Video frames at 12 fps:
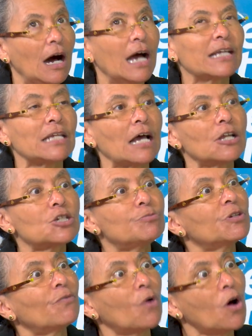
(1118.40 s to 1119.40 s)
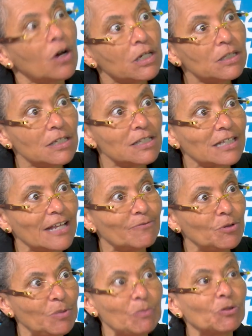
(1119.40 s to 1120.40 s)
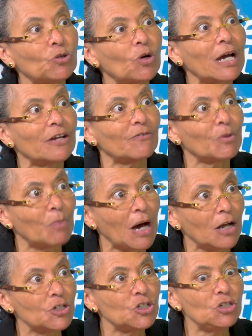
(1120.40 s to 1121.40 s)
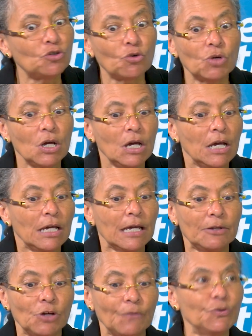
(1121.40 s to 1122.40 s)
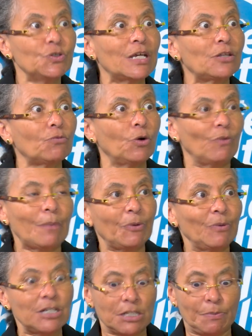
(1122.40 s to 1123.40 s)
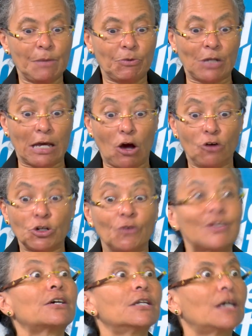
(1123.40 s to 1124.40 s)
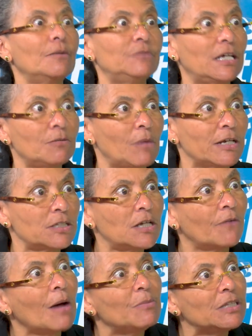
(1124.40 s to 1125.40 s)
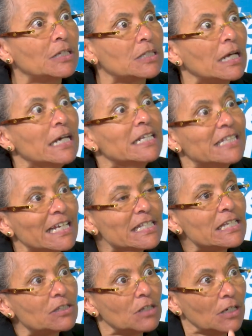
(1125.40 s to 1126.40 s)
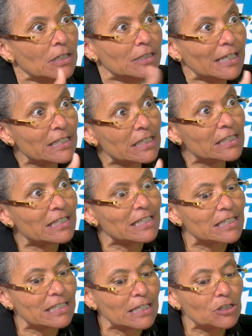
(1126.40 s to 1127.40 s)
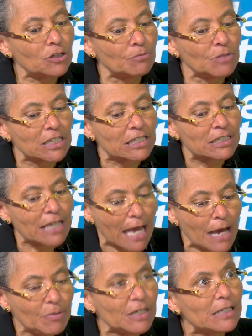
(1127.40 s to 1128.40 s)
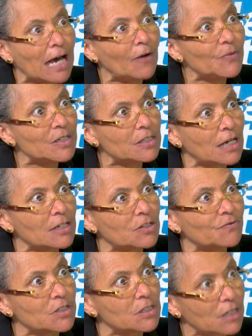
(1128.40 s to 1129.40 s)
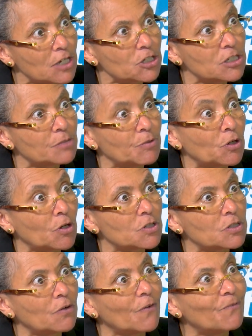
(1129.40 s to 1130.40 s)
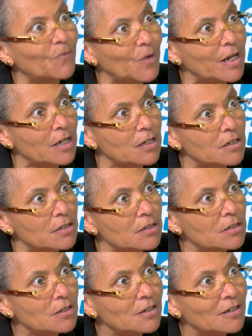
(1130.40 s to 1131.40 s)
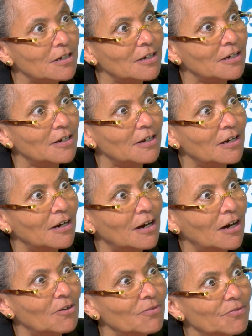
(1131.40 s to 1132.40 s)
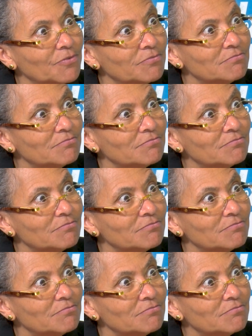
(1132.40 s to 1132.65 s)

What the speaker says: acknowledgement of wrong in the enslavement of people, no kind of apology. No, if you say the word reparations, people are like, oh, no, they're going to come take my stuff. I mean, this is the system is tamping down these kinds of discussions because they're afraid of